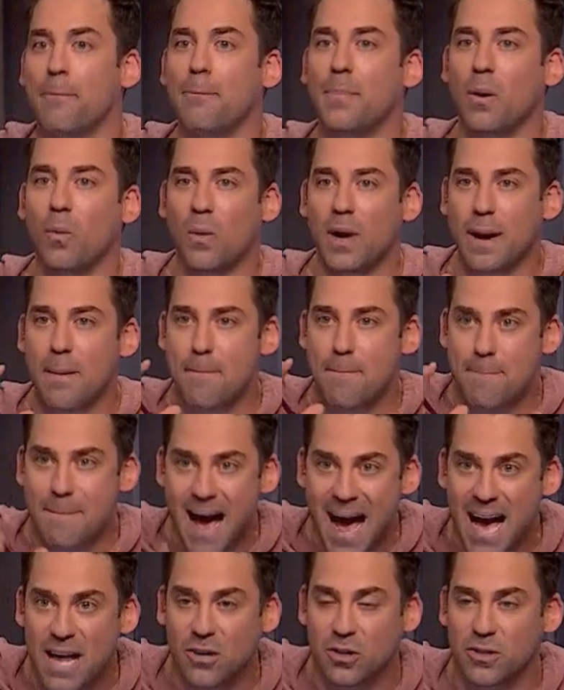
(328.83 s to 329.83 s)
But when it
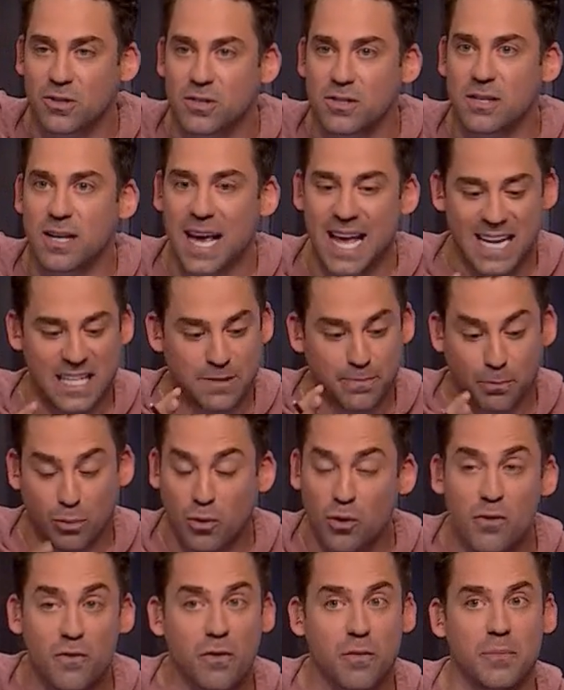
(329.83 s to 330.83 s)
matters, and he's
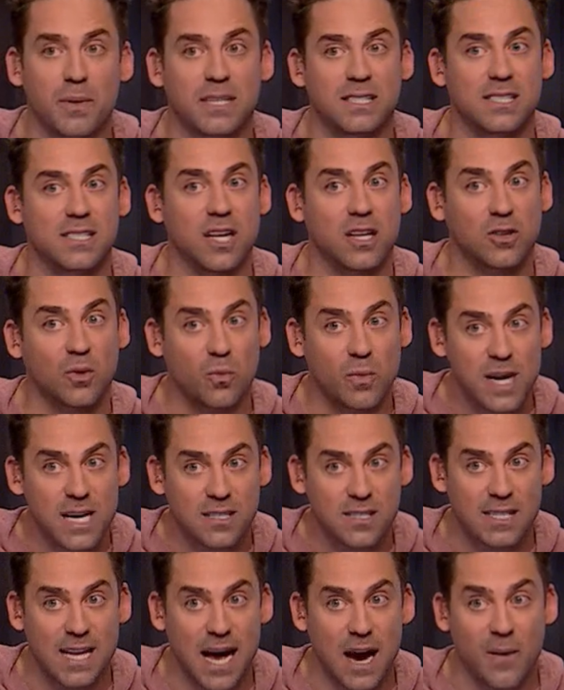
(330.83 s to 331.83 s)
proven because he's got the
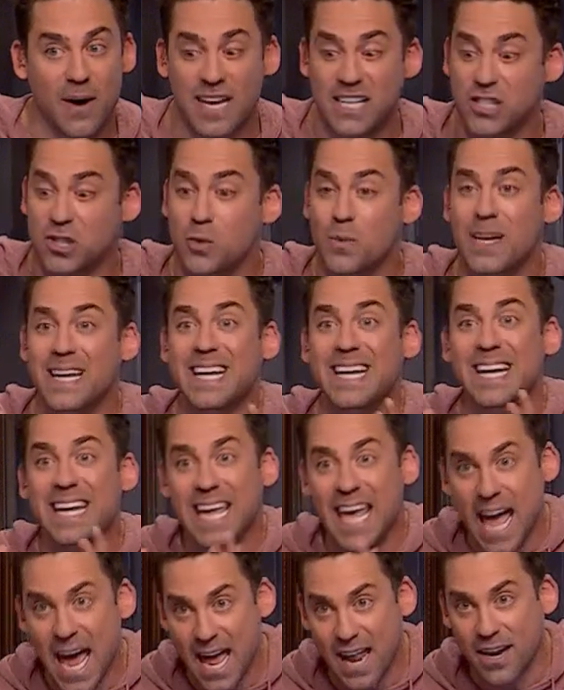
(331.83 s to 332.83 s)
rings now, and he's doing it
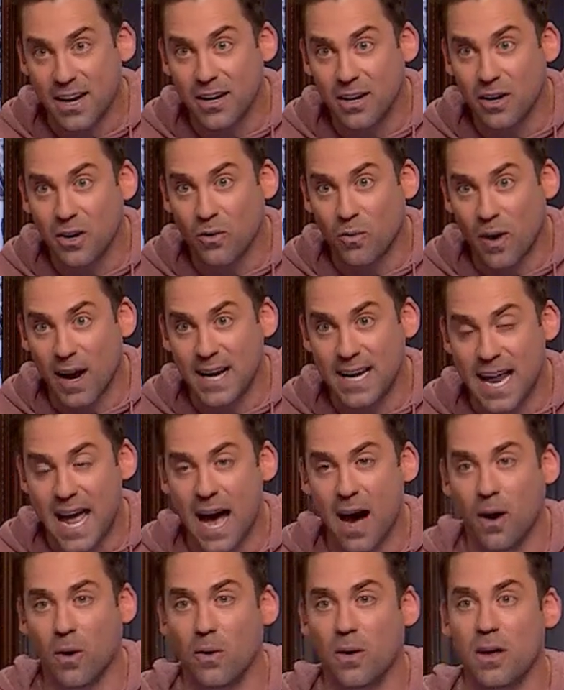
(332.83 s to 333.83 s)
again yeah. right
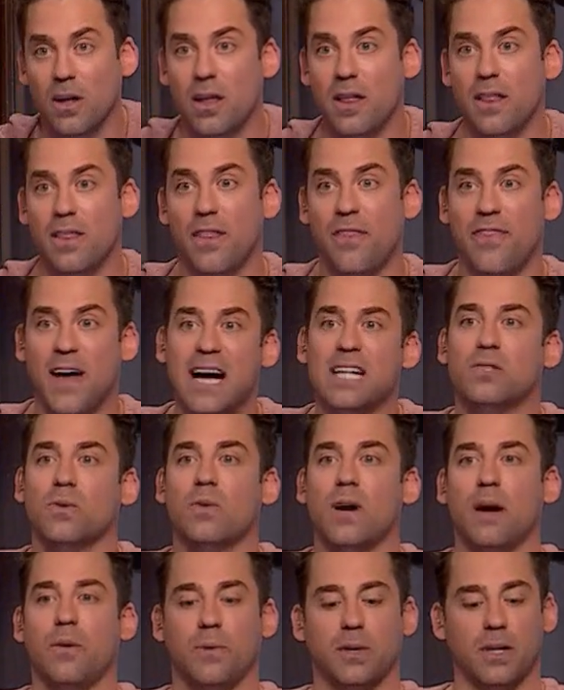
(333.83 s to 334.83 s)
now, but I think that's
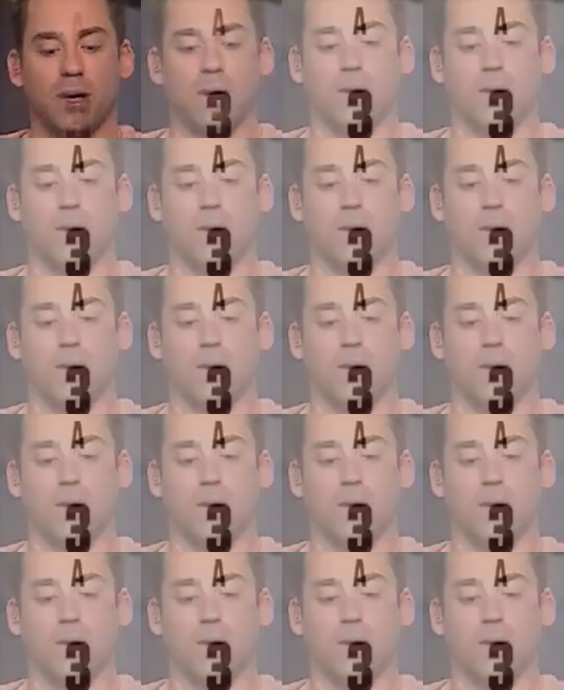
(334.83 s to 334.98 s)
where I would